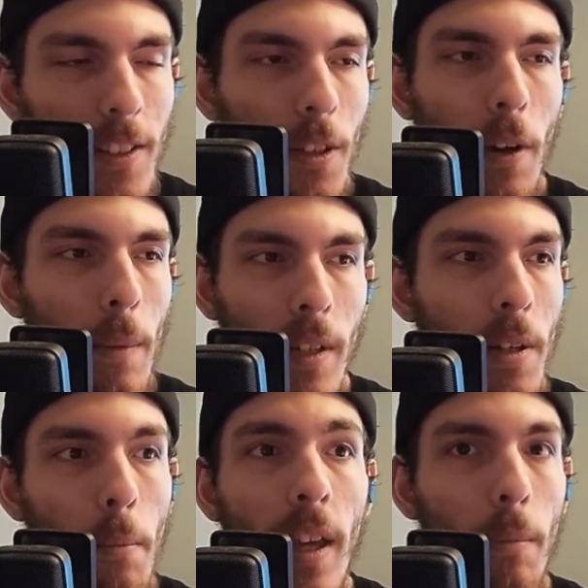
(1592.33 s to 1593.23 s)
so I'm going
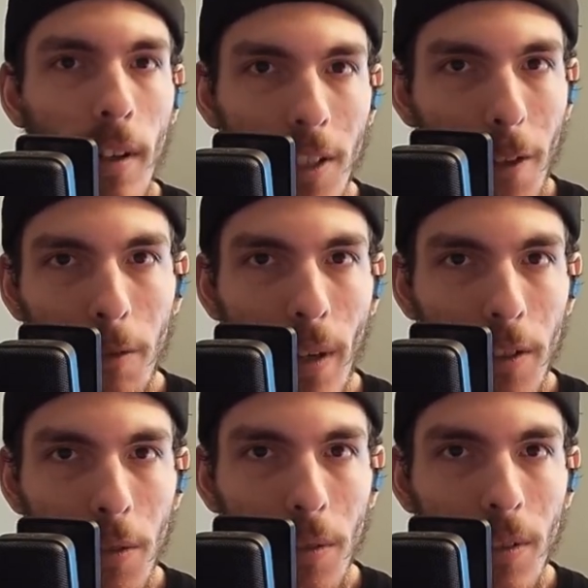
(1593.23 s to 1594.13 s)
to make myself
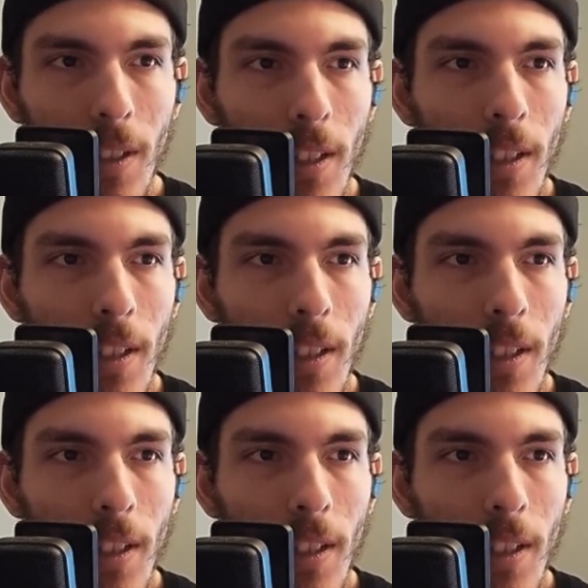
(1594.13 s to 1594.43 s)
special.